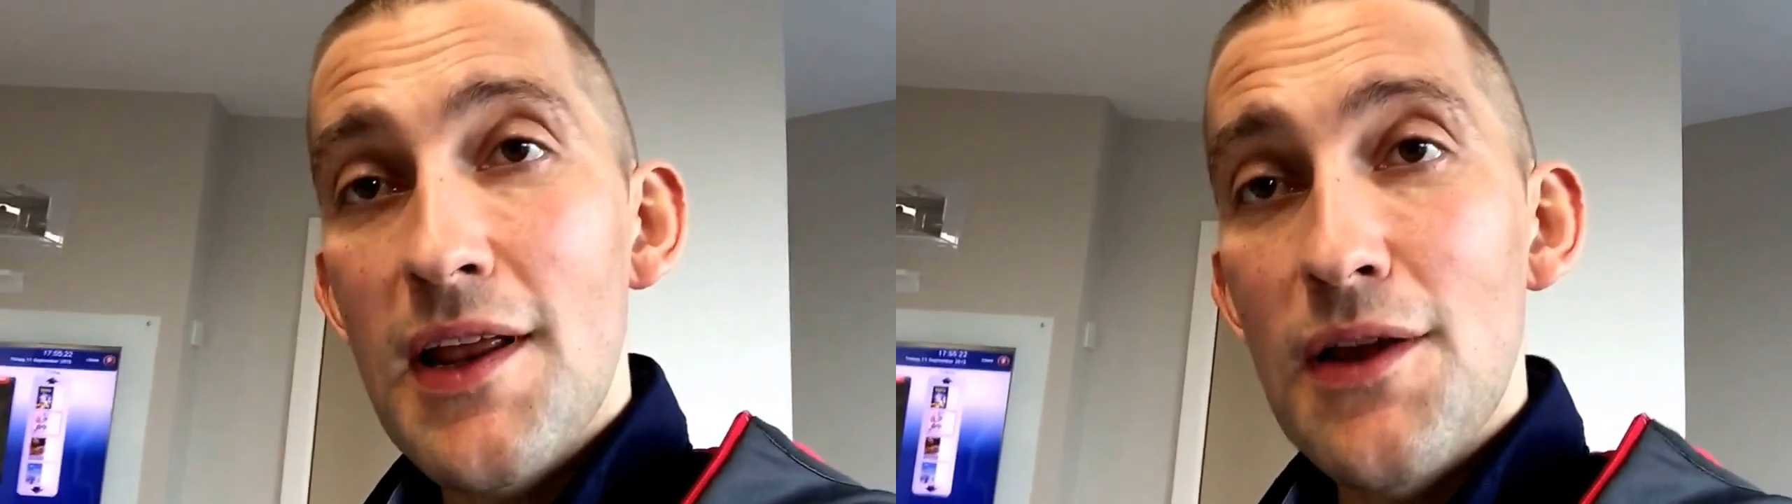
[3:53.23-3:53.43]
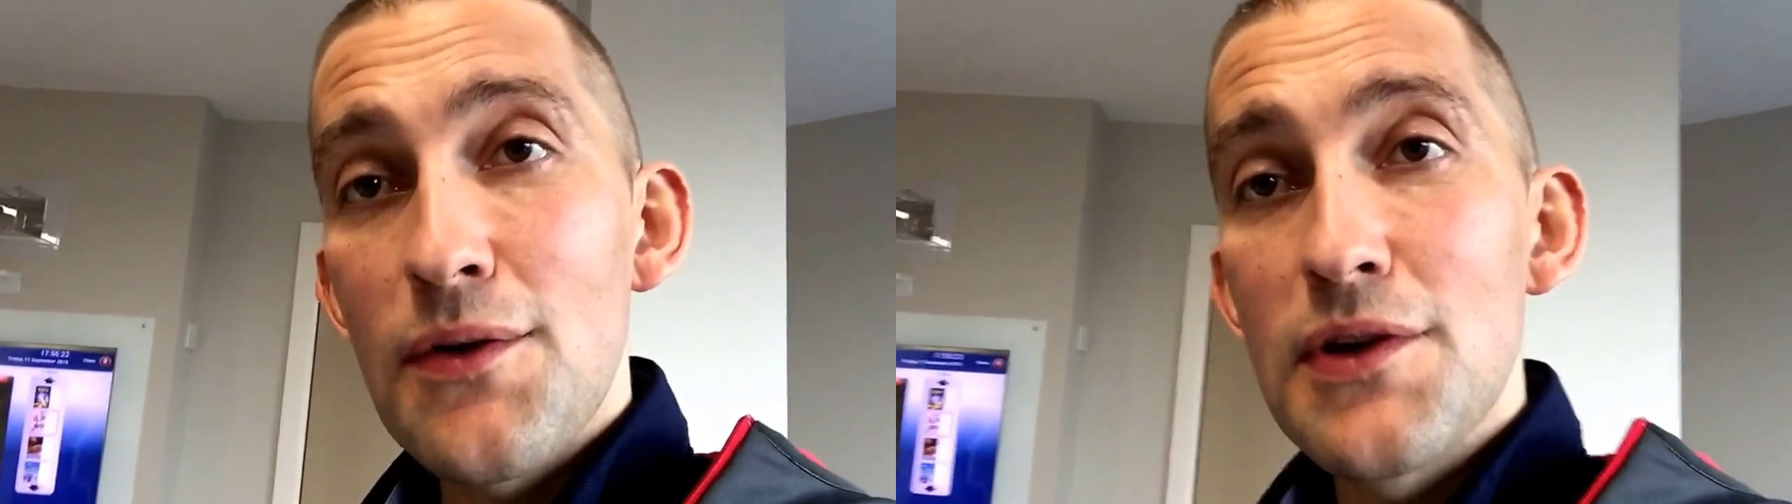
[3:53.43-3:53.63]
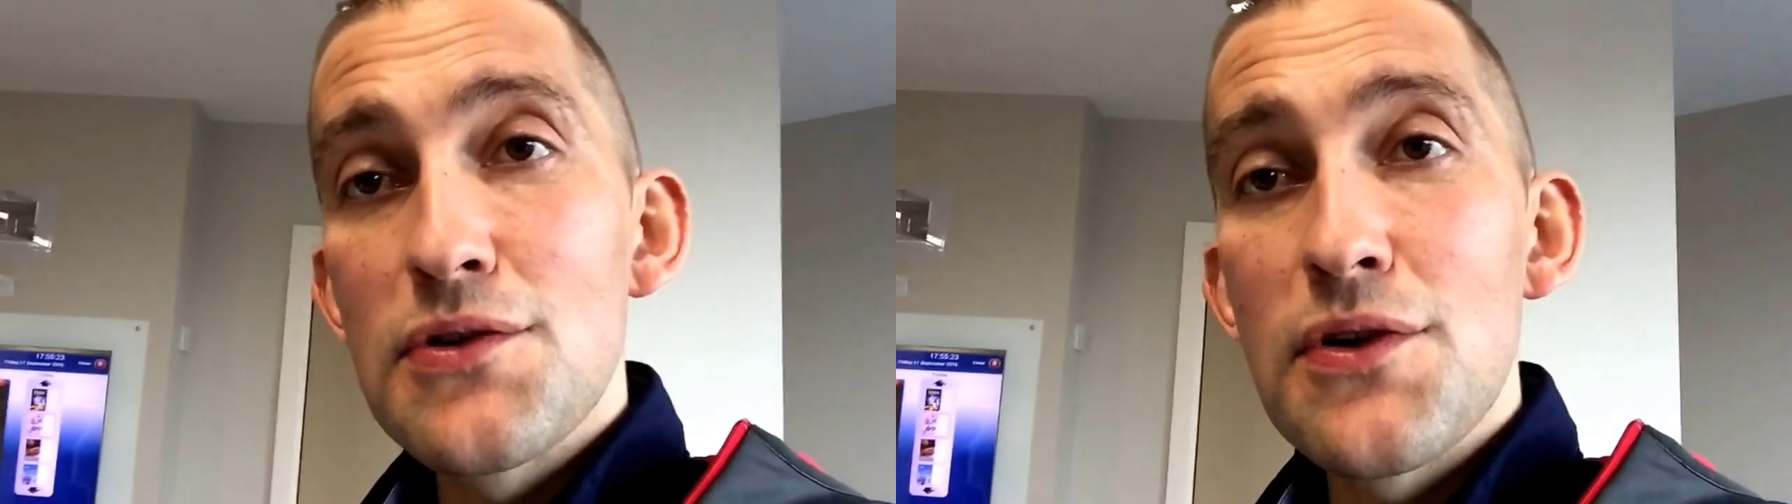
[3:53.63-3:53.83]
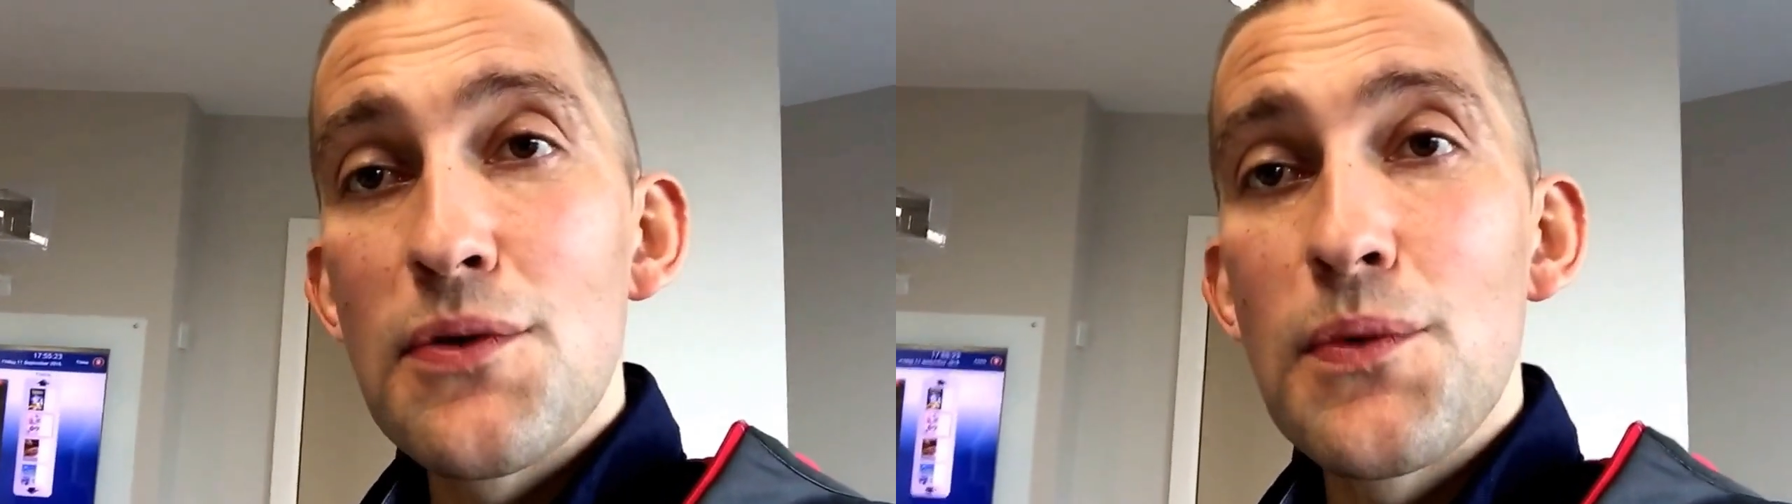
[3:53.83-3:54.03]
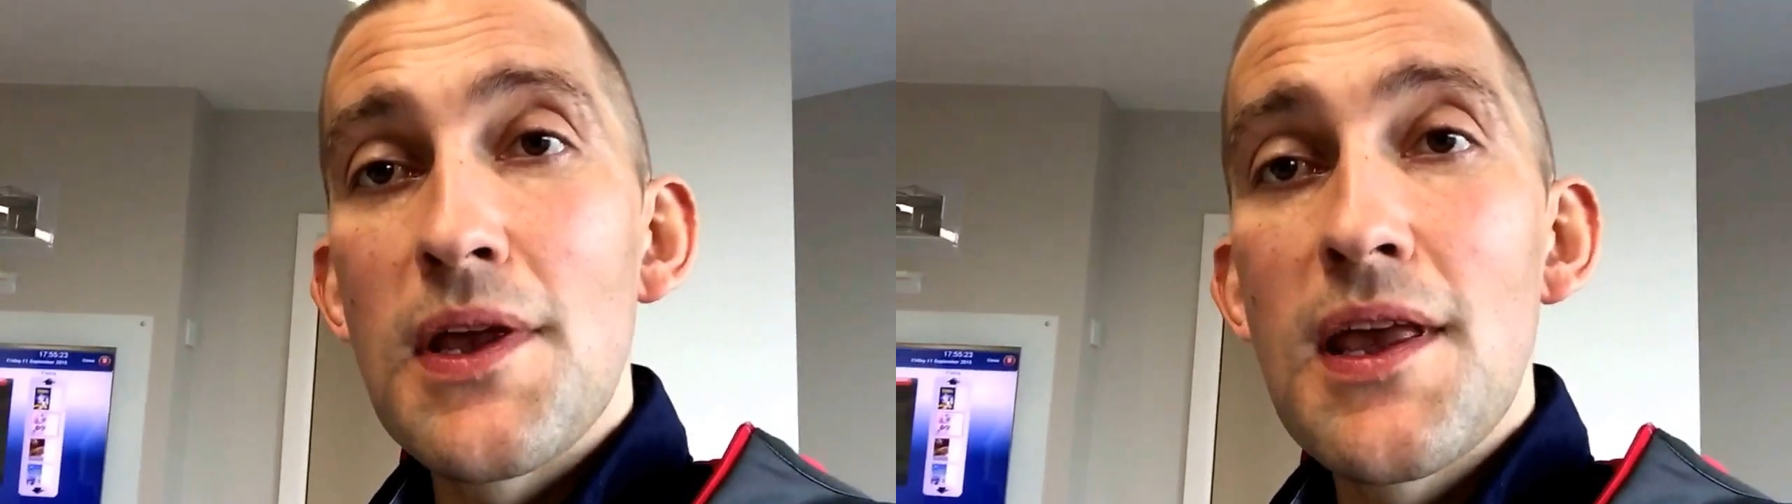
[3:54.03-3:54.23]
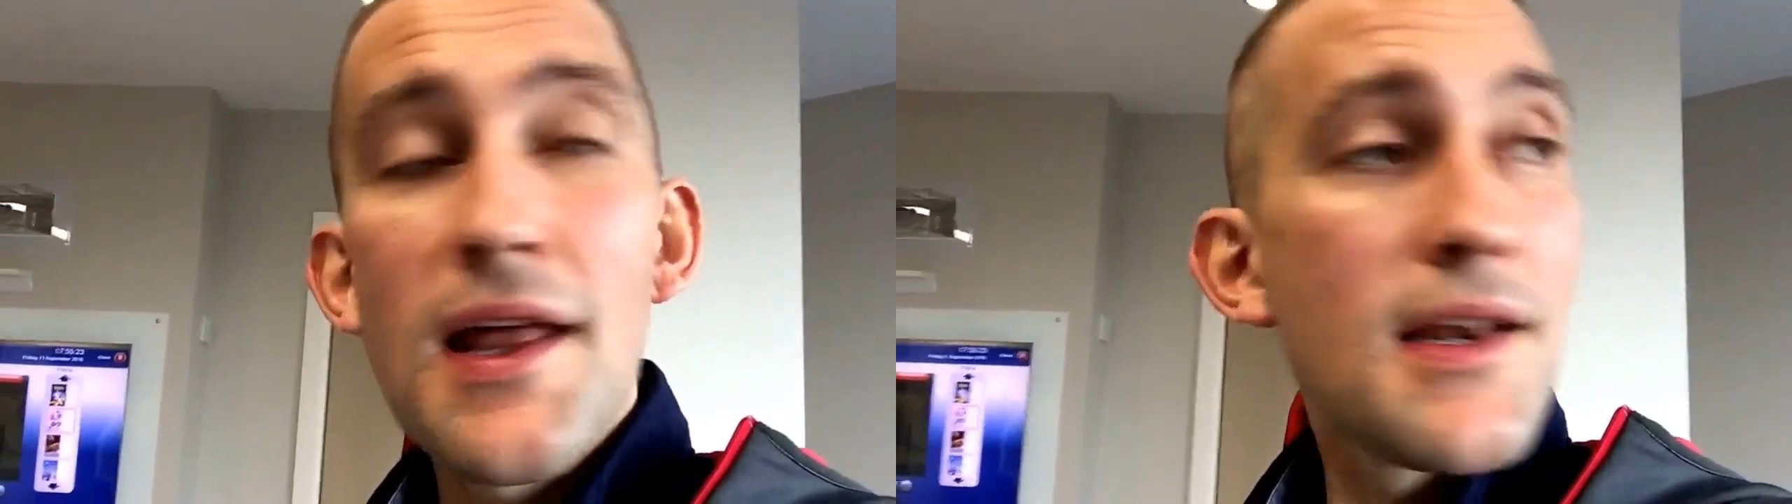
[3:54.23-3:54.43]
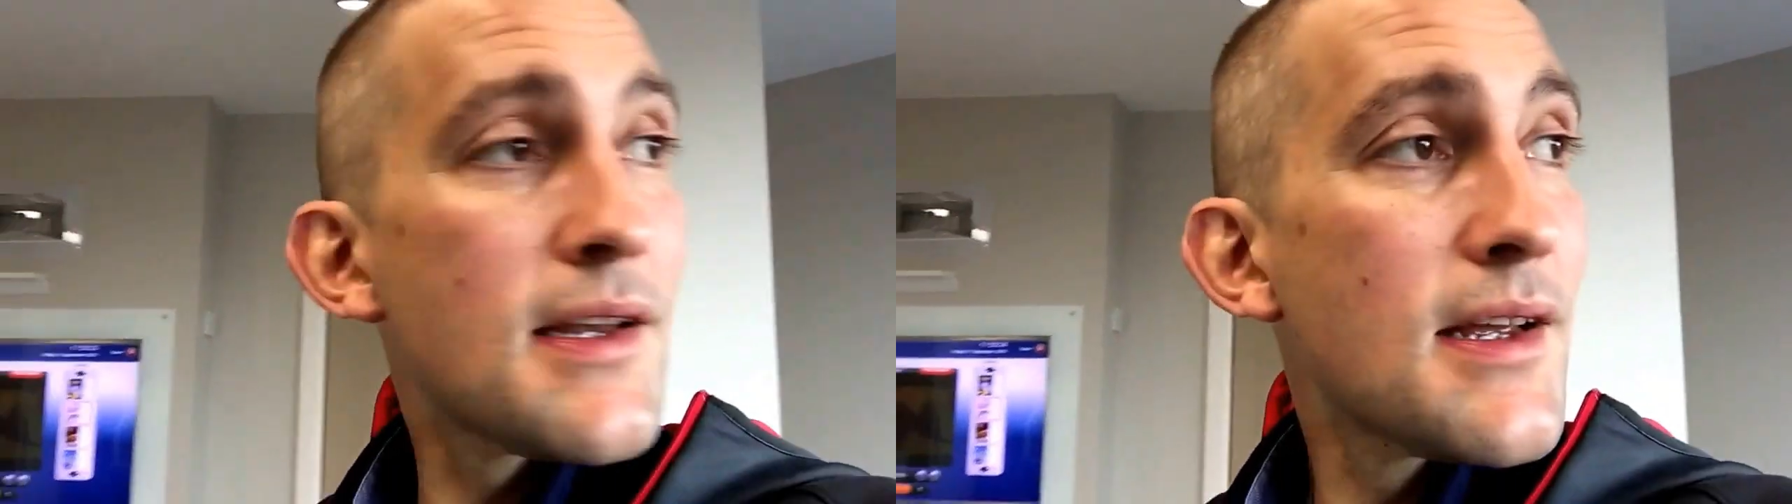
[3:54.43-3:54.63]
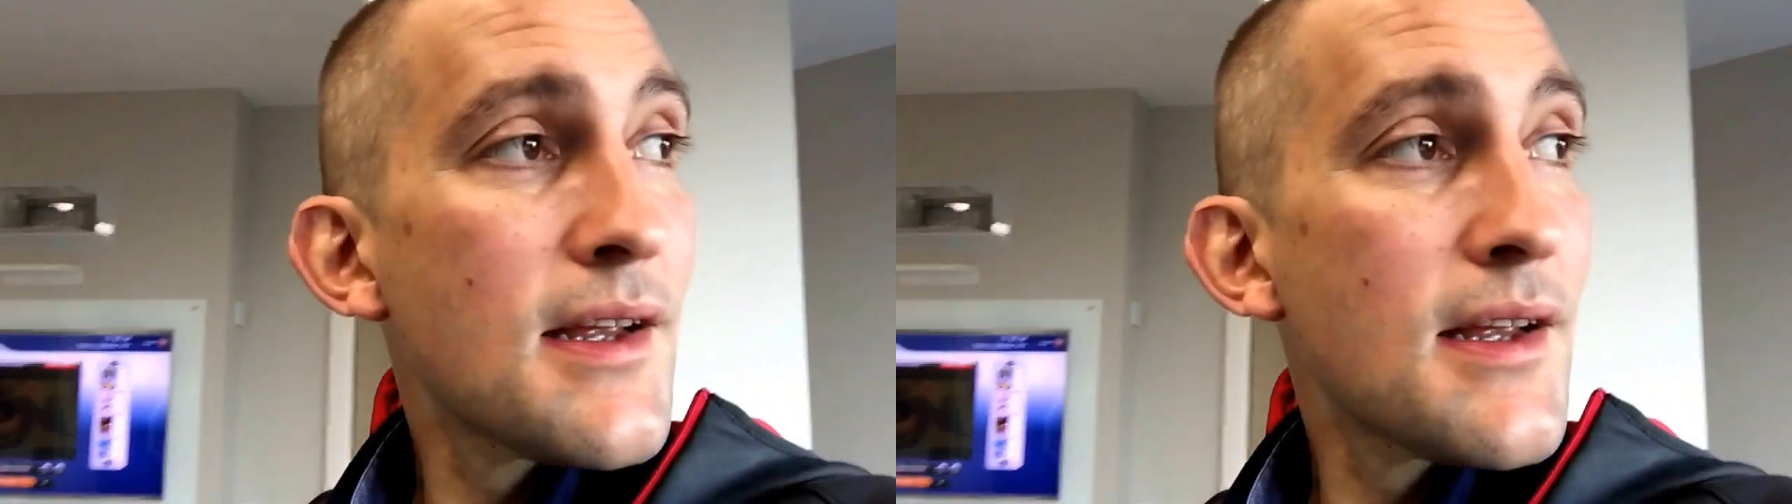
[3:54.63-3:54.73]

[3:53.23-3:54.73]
go and enjoy the weekend.